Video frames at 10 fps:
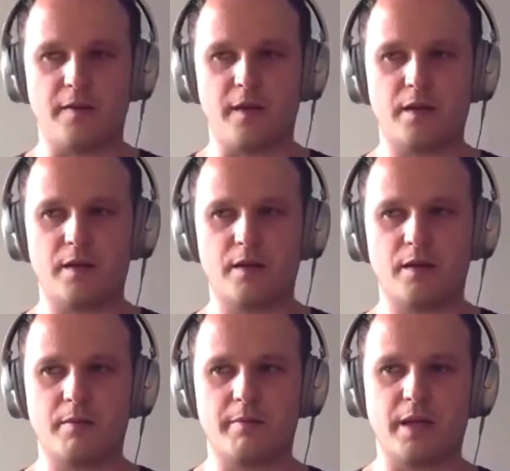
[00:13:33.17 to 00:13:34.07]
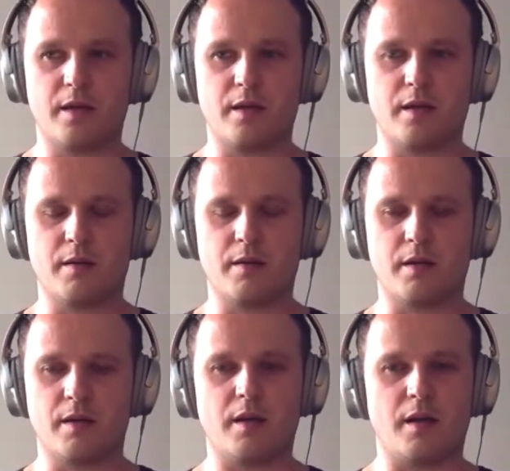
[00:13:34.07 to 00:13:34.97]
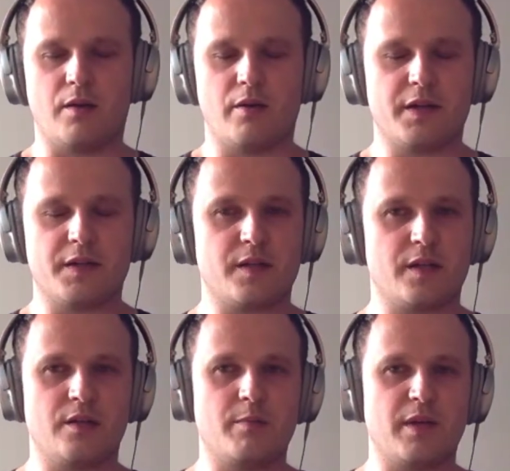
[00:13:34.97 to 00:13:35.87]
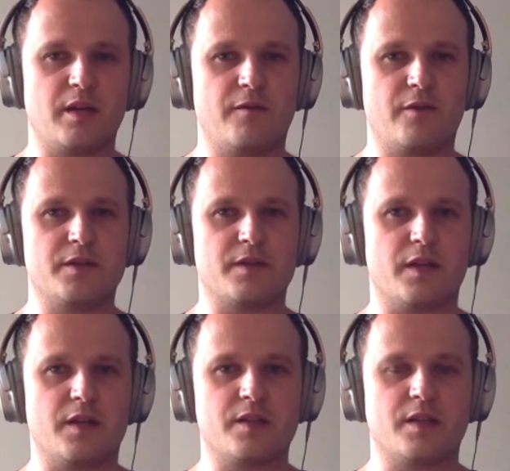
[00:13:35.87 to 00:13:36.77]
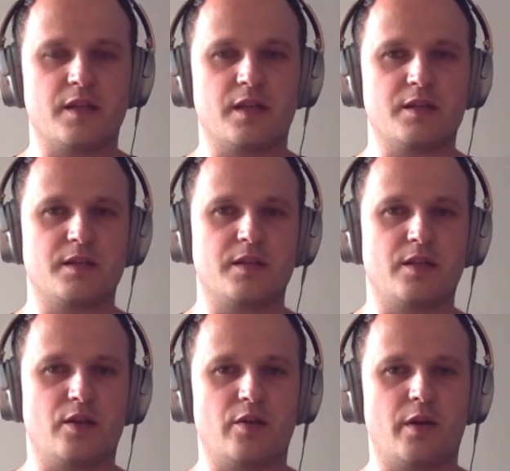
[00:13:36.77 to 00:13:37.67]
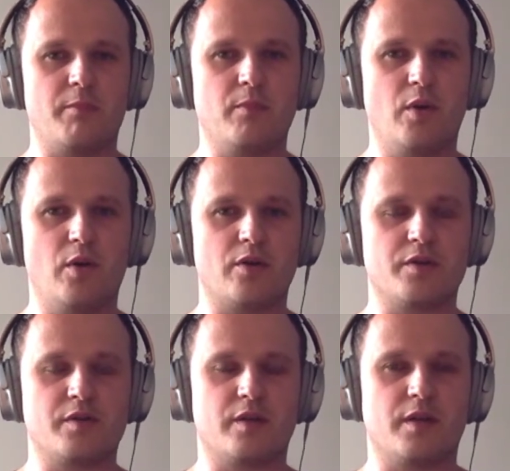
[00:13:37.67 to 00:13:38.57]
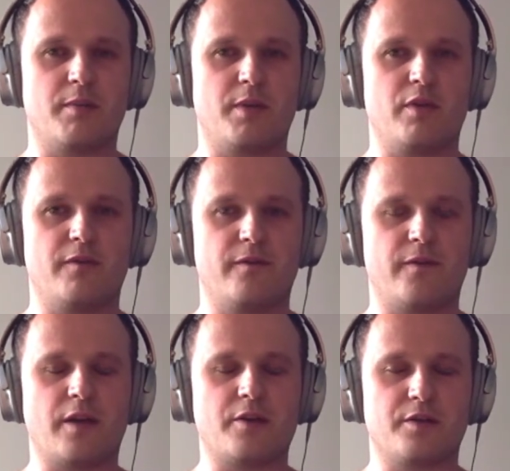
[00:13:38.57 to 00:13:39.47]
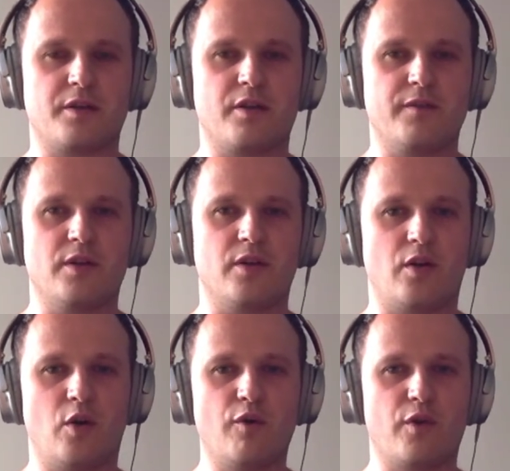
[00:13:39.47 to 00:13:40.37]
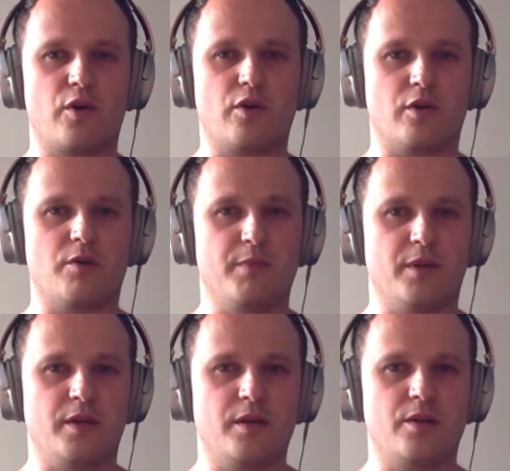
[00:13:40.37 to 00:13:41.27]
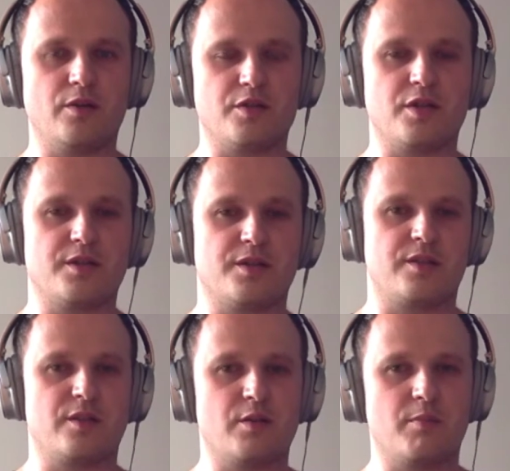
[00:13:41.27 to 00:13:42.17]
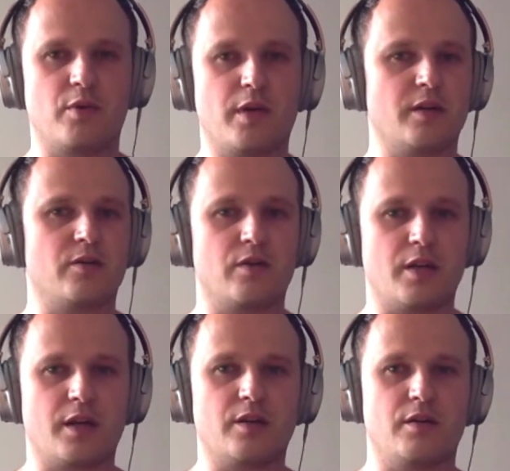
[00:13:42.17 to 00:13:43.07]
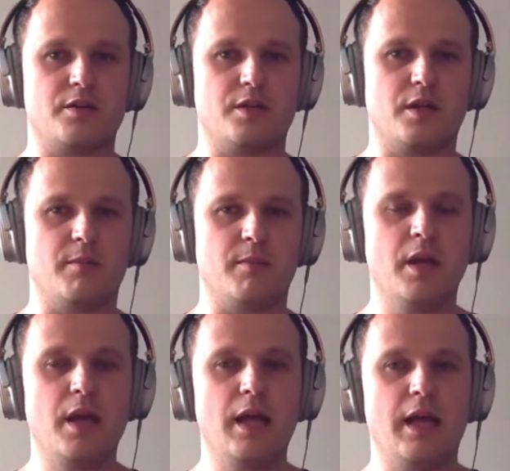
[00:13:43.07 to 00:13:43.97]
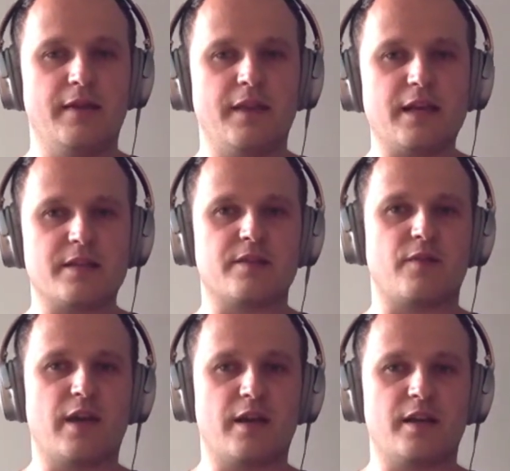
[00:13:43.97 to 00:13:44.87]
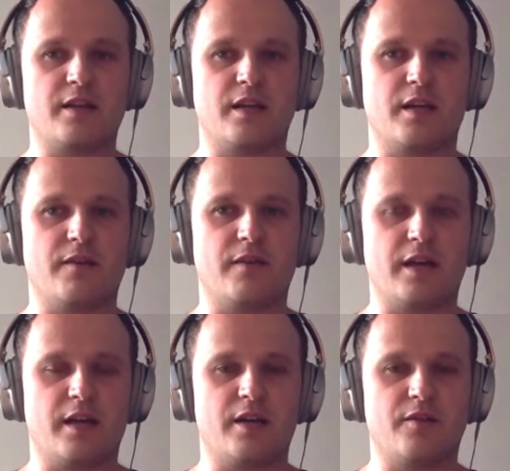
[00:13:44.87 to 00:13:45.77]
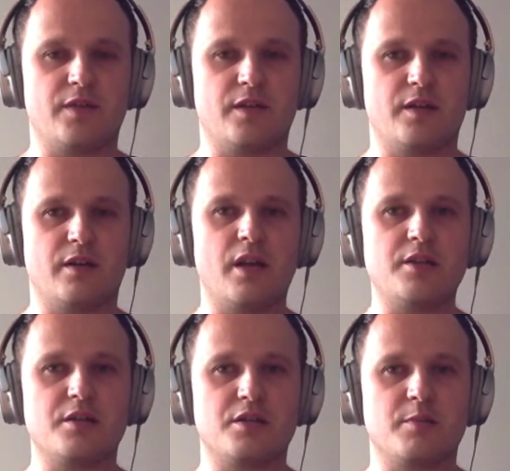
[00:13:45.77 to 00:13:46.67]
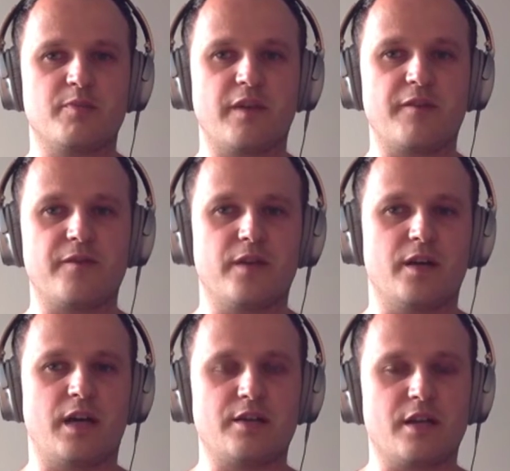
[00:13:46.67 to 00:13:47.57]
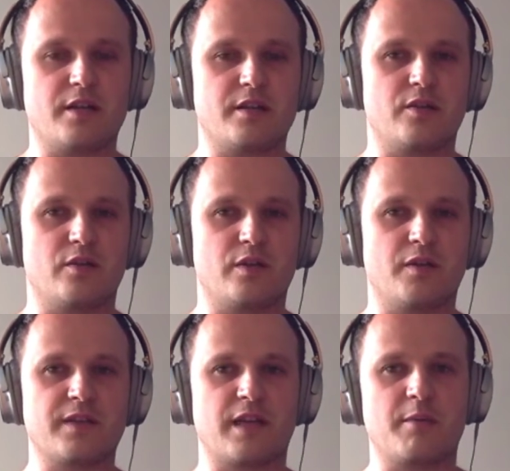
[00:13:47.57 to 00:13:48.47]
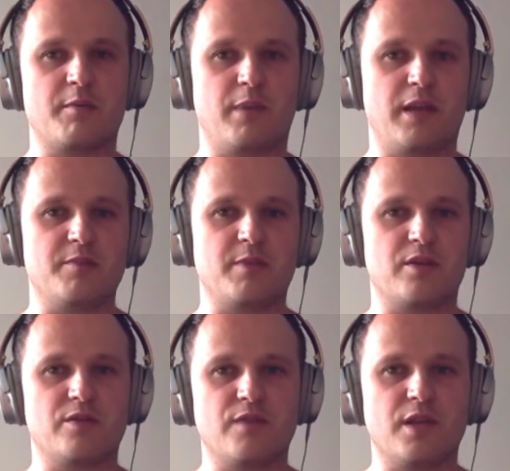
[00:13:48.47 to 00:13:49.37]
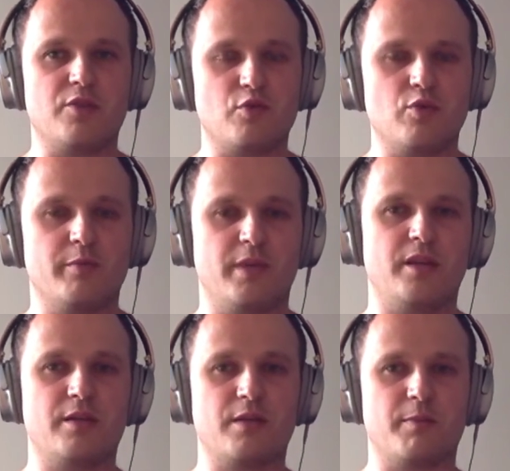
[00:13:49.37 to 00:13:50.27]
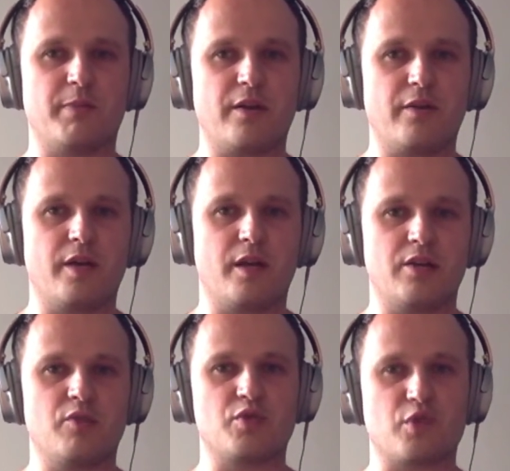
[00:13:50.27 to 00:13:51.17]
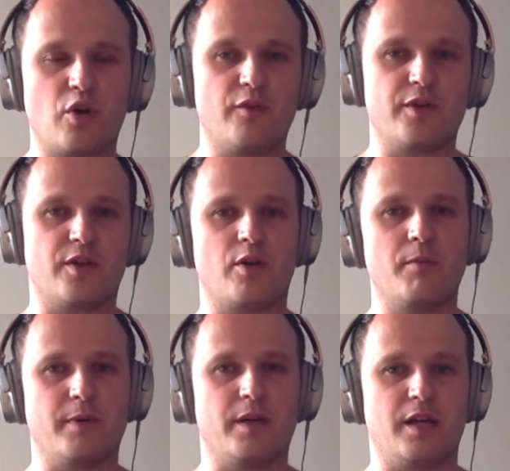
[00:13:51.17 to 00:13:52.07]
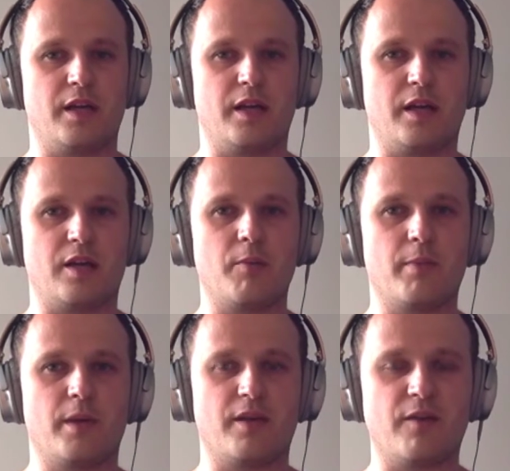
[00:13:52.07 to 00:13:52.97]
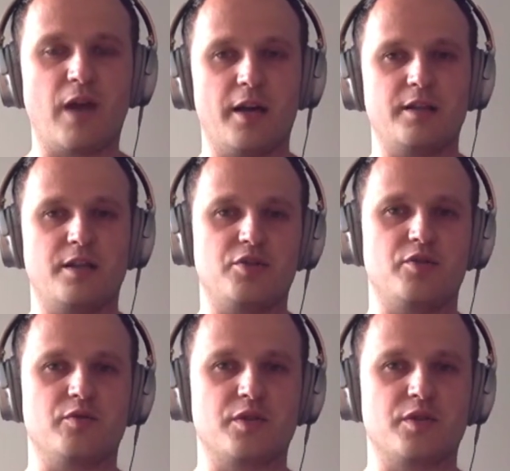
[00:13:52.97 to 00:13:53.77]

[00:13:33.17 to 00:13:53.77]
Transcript: the big, I already said it, the big difference is that as CTO, I'm more concerned about the functioning of the overall company, not just the product or technology team. And that's where where kind of the relationship with the other executives came in place, because we do meet periodically to solve the company-wide issues.